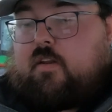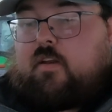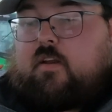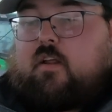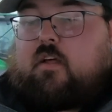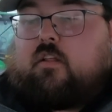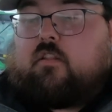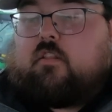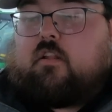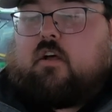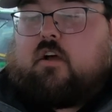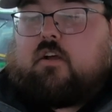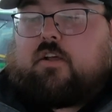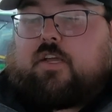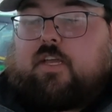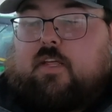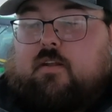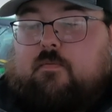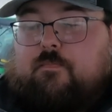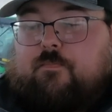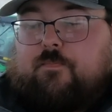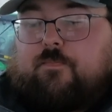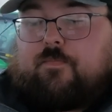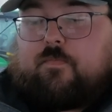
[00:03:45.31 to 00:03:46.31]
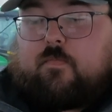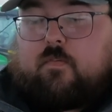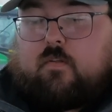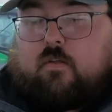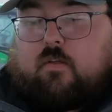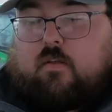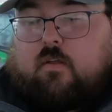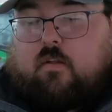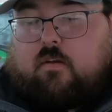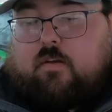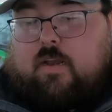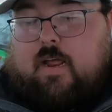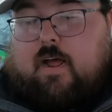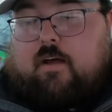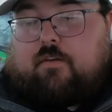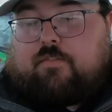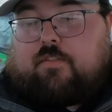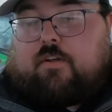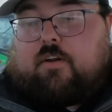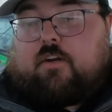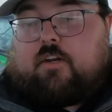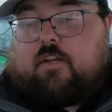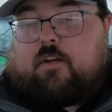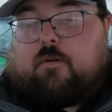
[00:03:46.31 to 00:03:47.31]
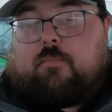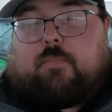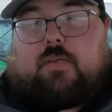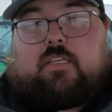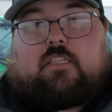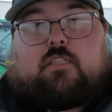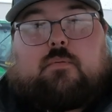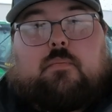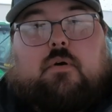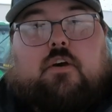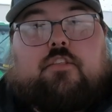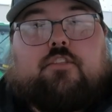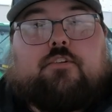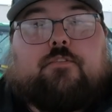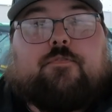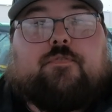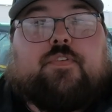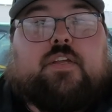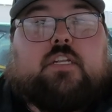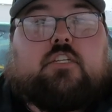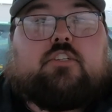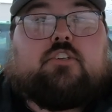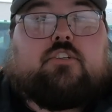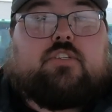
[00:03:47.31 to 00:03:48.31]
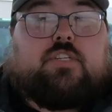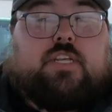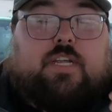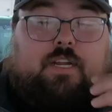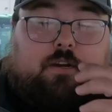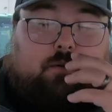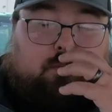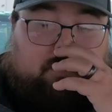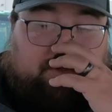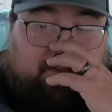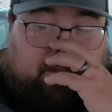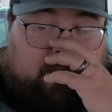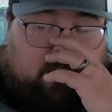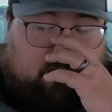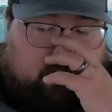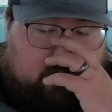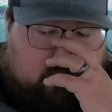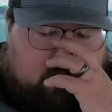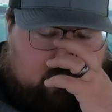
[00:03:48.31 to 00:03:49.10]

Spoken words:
and unlock it. Now, there are going to be some other features here within the